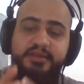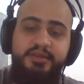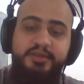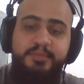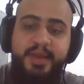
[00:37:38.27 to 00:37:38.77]

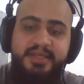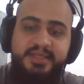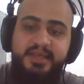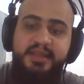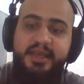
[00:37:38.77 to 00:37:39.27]
you're
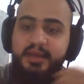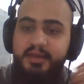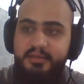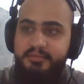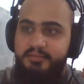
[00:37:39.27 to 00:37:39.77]

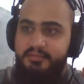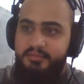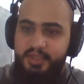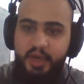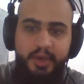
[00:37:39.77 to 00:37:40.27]
basically
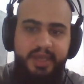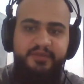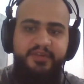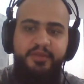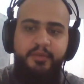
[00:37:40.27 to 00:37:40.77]

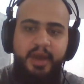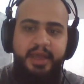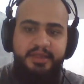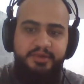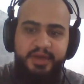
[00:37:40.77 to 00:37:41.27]
going in for the
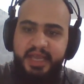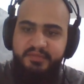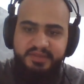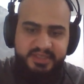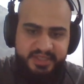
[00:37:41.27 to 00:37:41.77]
ride. You're
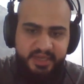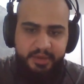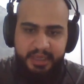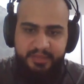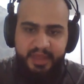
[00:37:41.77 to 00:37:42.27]
not even
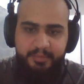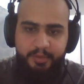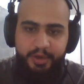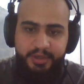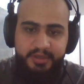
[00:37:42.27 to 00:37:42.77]
steering at
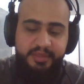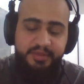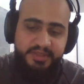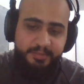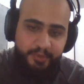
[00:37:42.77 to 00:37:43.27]
that point.
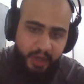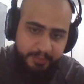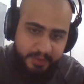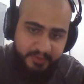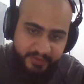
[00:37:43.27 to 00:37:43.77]
And there's a
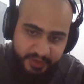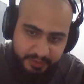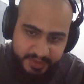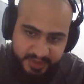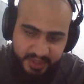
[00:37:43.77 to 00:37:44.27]
problem if you
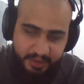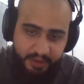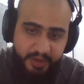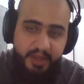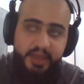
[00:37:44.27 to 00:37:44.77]
don't steer.